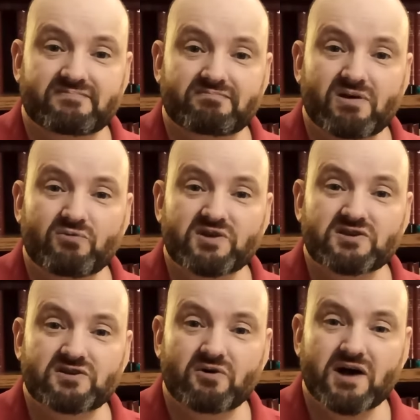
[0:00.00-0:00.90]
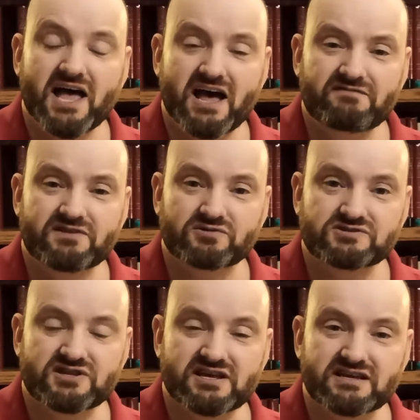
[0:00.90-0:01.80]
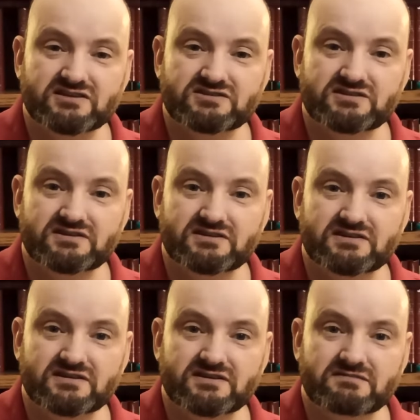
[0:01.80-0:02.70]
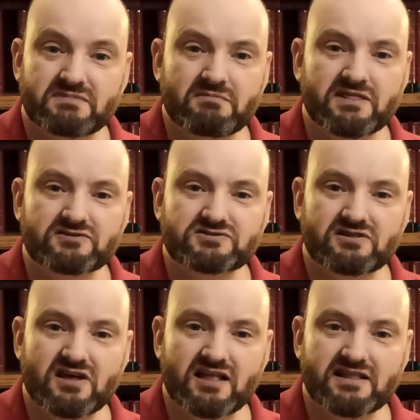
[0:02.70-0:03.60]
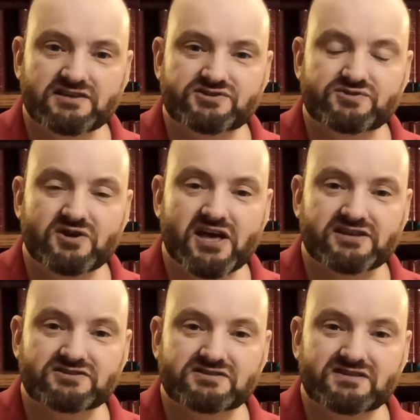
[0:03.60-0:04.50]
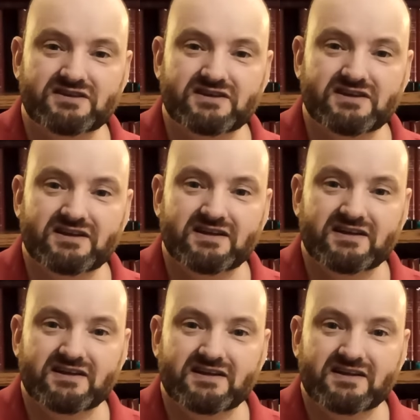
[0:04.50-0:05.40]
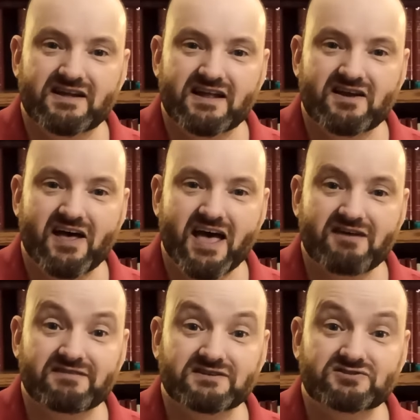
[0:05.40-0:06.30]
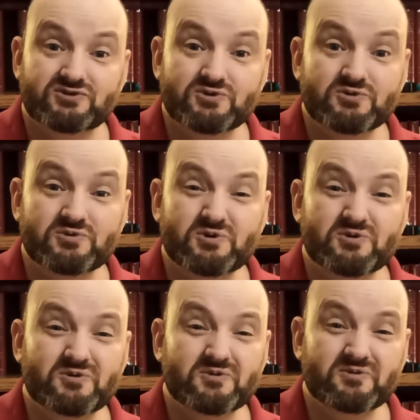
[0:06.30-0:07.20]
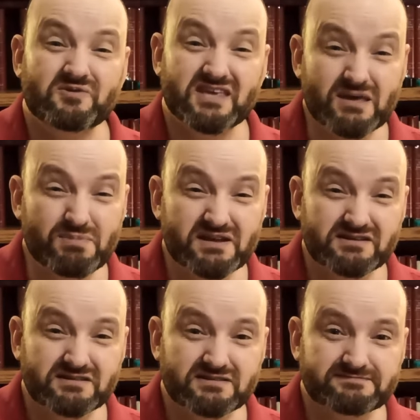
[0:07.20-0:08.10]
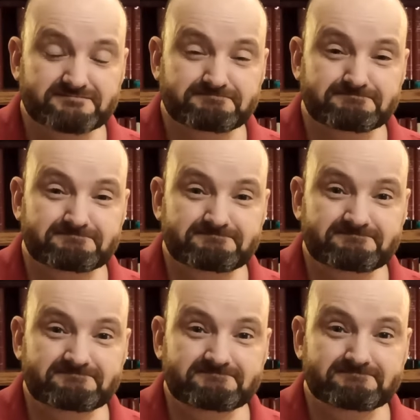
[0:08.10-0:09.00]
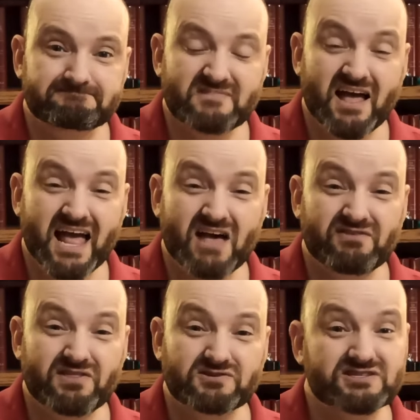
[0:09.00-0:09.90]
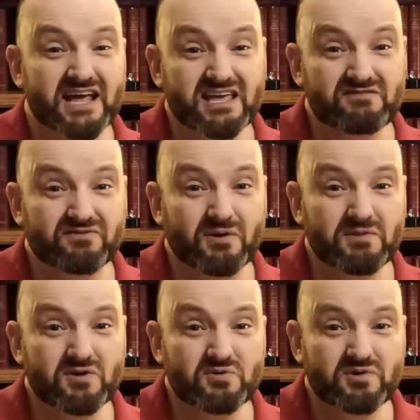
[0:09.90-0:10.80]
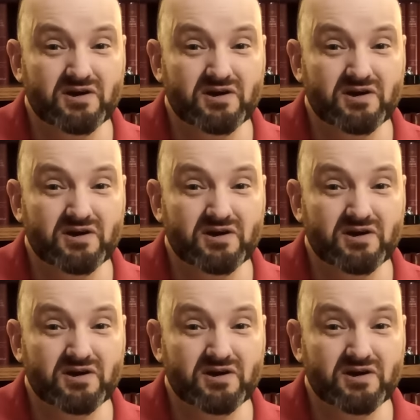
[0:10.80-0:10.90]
But when you don't have those things, maybe there's a lot less stress in not having to keep it, not have others take it from you,